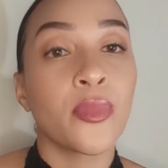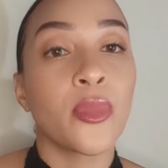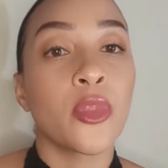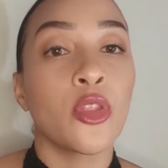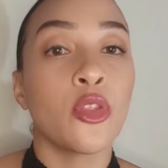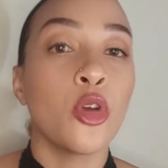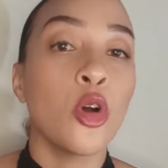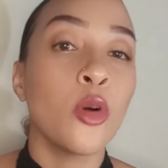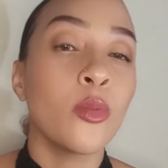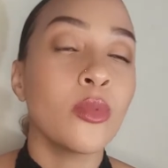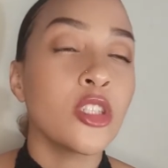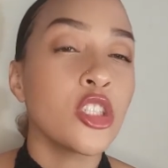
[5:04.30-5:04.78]

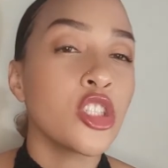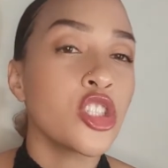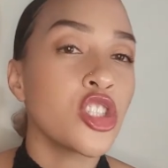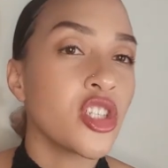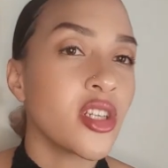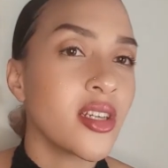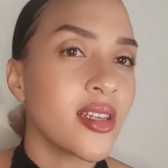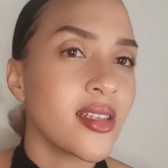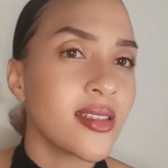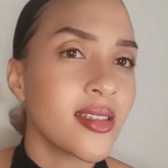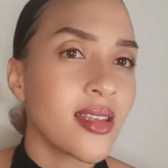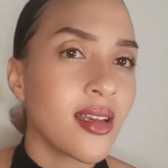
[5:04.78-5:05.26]
Normally,
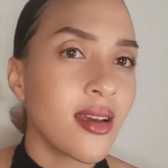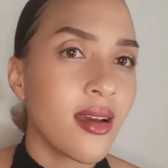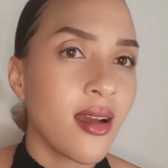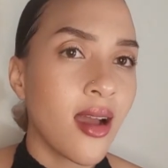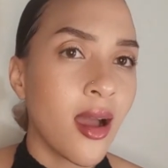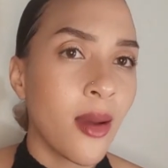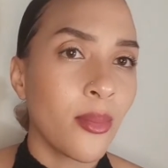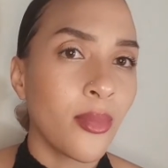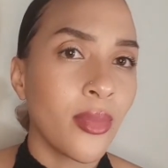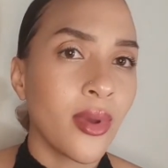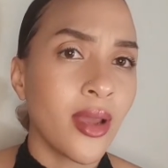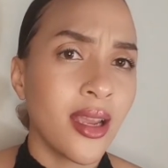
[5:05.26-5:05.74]
shares
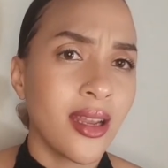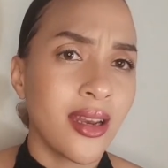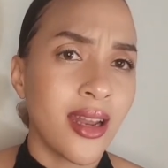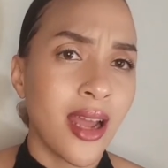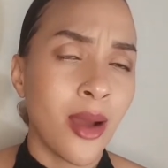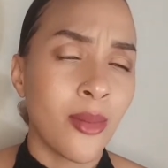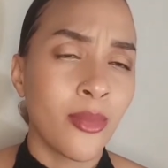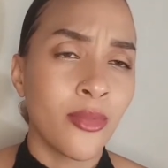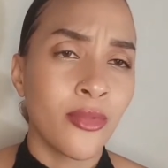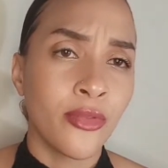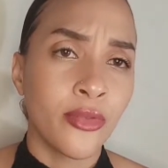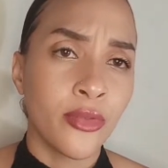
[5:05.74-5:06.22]
are paid
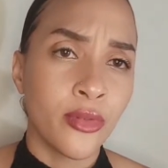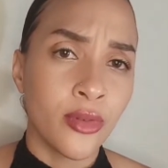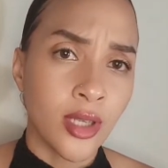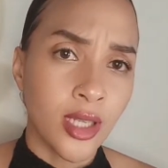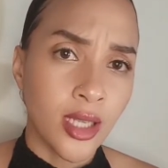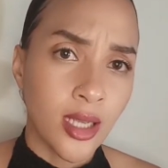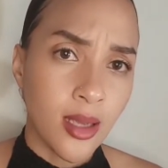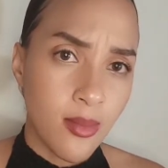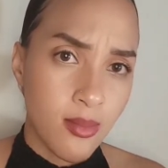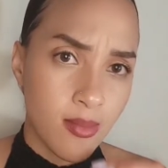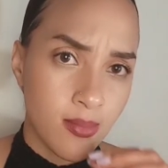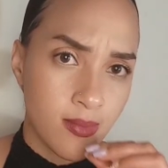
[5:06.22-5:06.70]
up
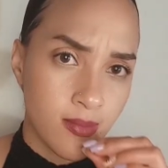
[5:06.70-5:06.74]
fully.